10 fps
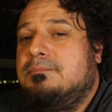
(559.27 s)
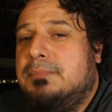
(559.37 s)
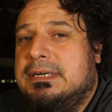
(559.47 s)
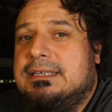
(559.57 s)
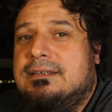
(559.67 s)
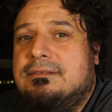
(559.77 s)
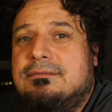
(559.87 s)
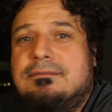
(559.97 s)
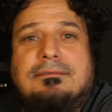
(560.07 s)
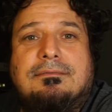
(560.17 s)
butter.
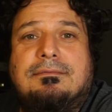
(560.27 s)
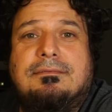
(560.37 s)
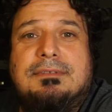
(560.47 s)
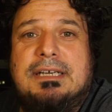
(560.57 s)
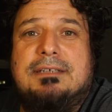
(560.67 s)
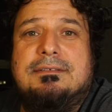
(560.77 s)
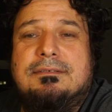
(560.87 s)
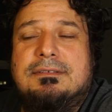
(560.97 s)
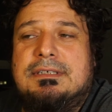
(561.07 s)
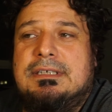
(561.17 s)
Done.
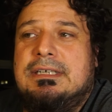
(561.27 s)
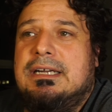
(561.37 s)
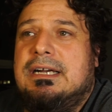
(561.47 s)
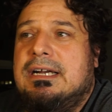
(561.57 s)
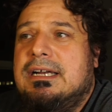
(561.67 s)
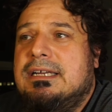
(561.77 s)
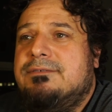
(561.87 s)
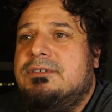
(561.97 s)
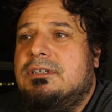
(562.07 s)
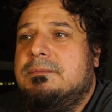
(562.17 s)

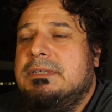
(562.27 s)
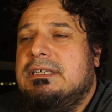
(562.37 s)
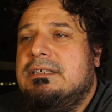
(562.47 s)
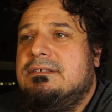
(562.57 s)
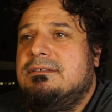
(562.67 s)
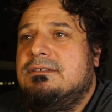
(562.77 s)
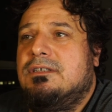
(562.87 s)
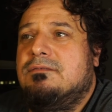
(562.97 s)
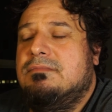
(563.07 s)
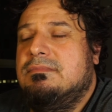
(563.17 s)
If you're going to be,
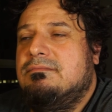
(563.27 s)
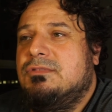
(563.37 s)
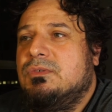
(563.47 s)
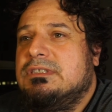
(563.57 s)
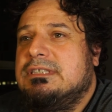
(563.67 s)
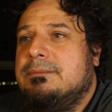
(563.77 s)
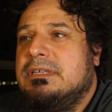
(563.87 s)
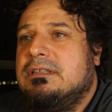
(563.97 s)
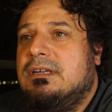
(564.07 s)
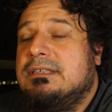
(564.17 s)
doing
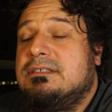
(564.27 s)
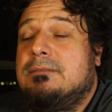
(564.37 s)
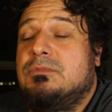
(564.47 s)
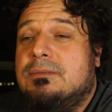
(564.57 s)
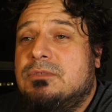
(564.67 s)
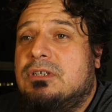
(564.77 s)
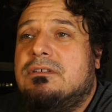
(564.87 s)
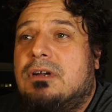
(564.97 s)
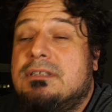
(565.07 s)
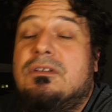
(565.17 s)
something like, sometimes
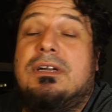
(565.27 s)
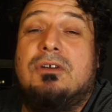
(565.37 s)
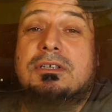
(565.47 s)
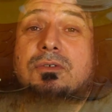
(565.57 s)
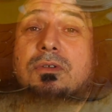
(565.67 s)
I got into a